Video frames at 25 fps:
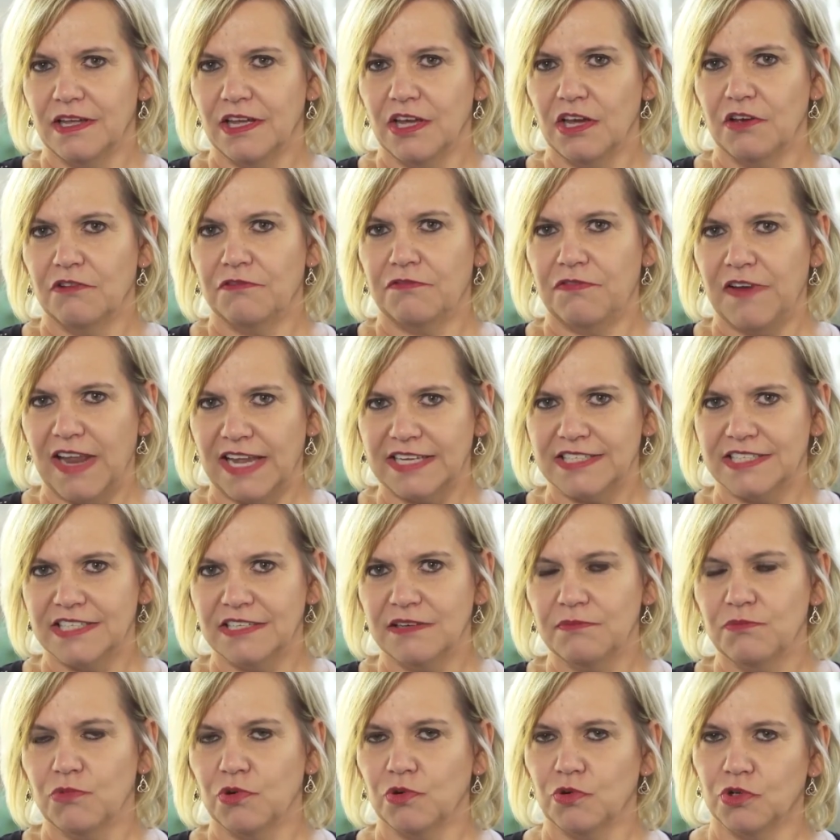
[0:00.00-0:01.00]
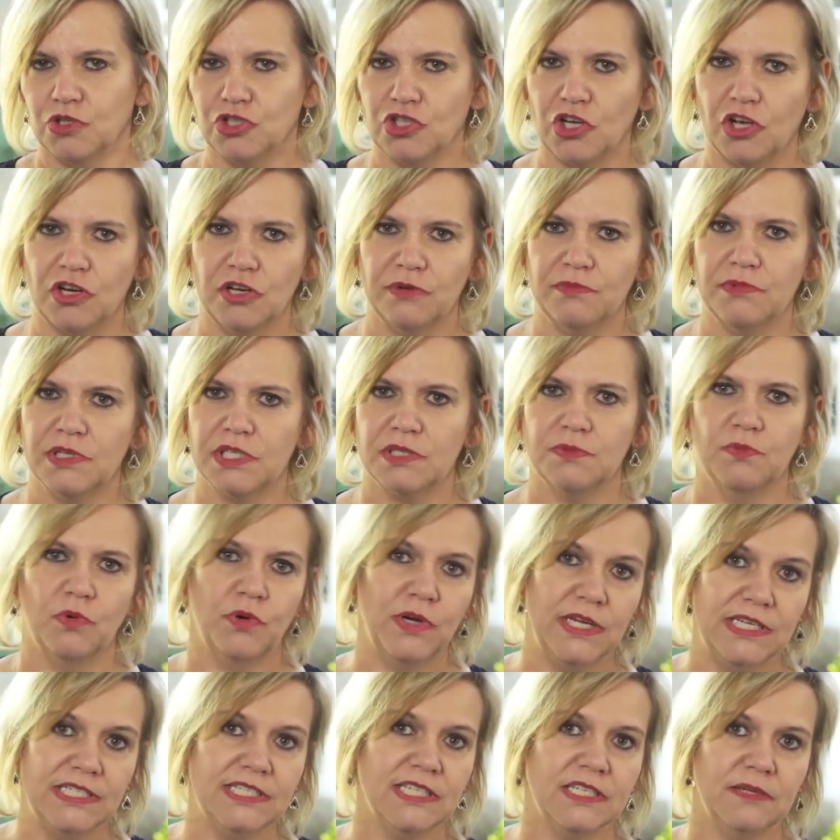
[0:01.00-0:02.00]
Flatter, more autonomous, more
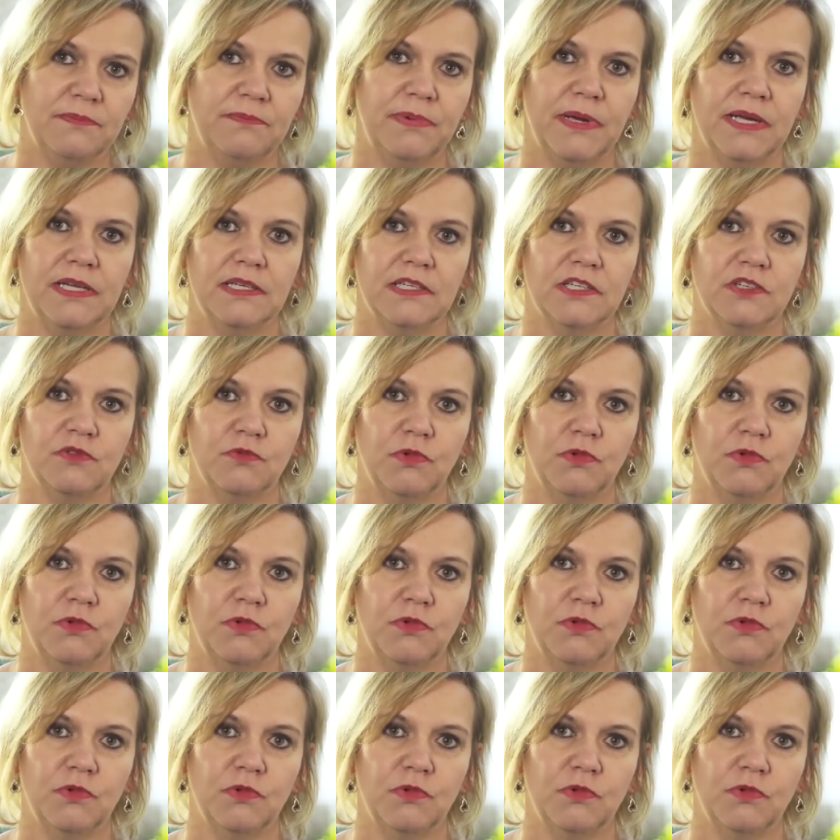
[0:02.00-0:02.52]
interdependent,